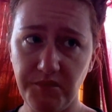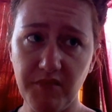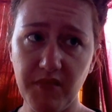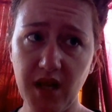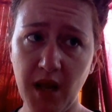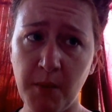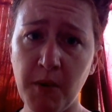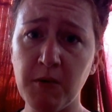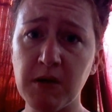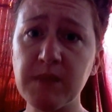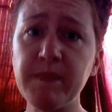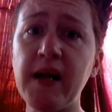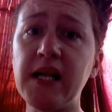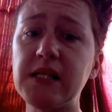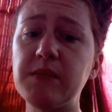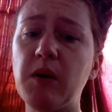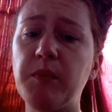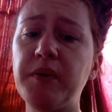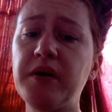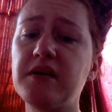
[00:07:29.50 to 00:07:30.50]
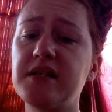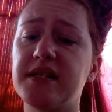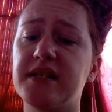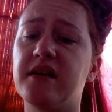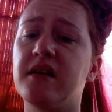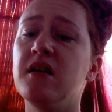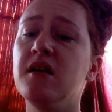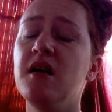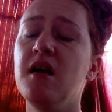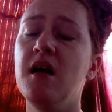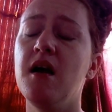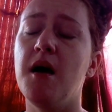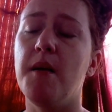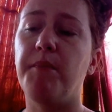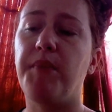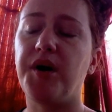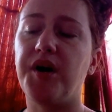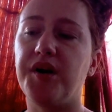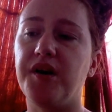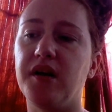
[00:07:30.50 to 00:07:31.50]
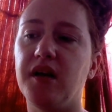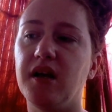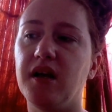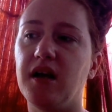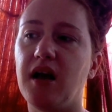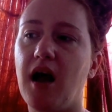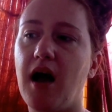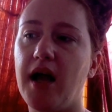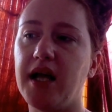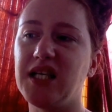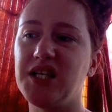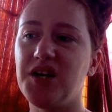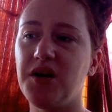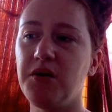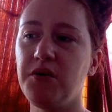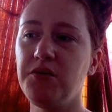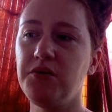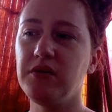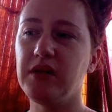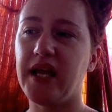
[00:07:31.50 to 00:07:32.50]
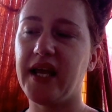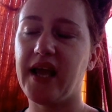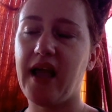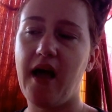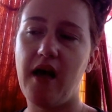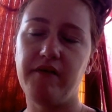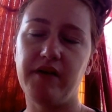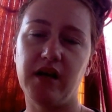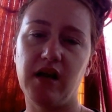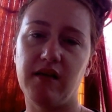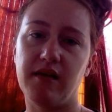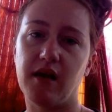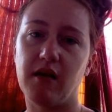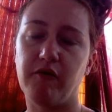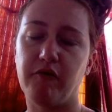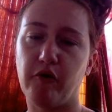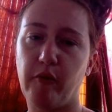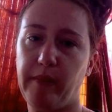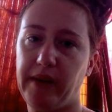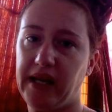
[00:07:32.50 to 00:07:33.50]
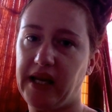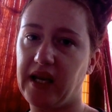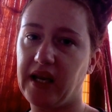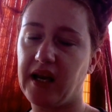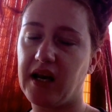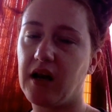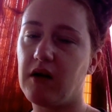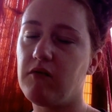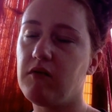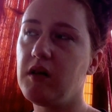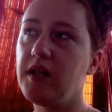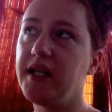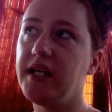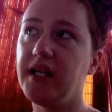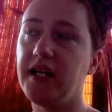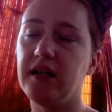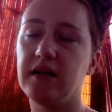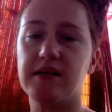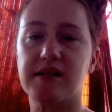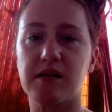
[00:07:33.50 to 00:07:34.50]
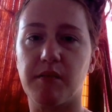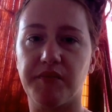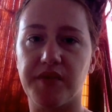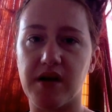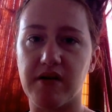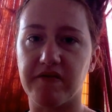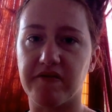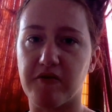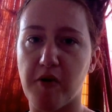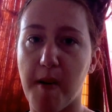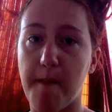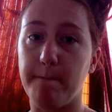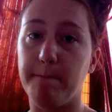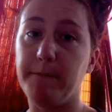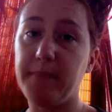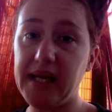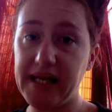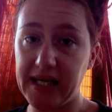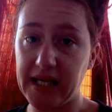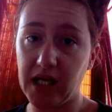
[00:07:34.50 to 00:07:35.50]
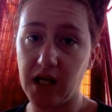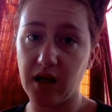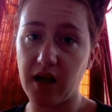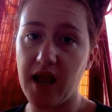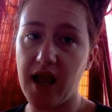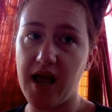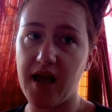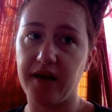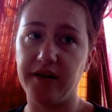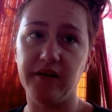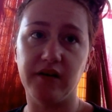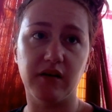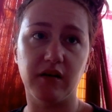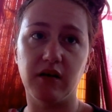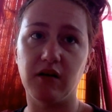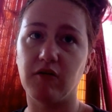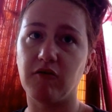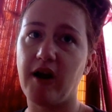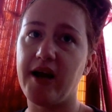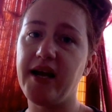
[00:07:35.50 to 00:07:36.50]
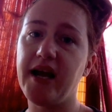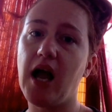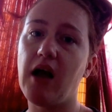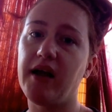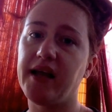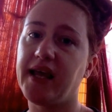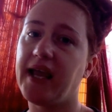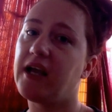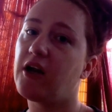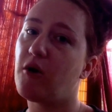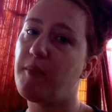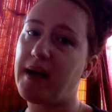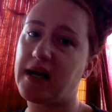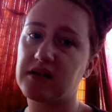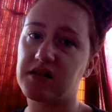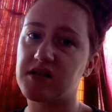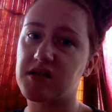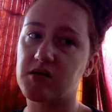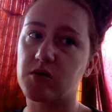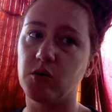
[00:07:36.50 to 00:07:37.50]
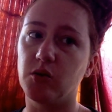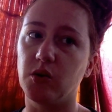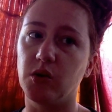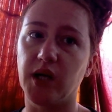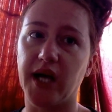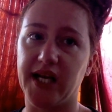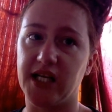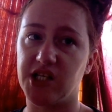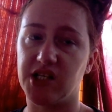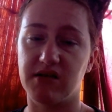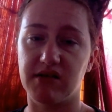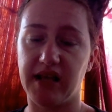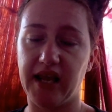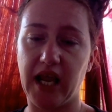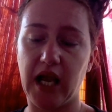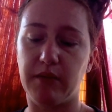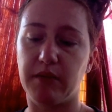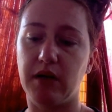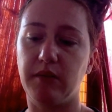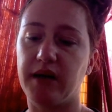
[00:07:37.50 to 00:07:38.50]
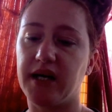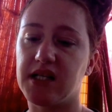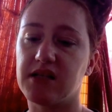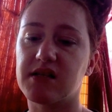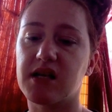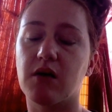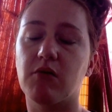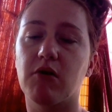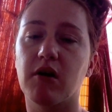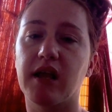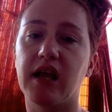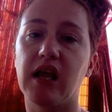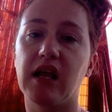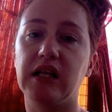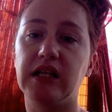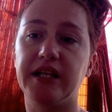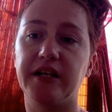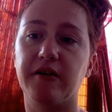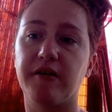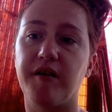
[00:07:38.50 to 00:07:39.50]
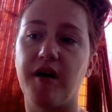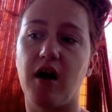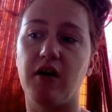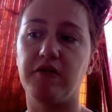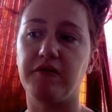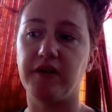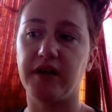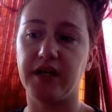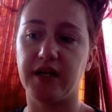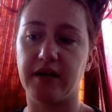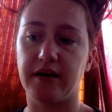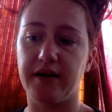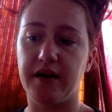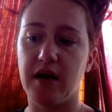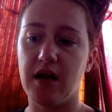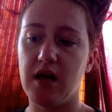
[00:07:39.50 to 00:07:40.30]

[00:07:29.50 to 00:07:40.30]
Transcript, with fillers: I'm a responsible person, but I don't like have anything for me. And I really needed something for me. And right now I can't go back to school. I just can't. My mind's not working clear enough and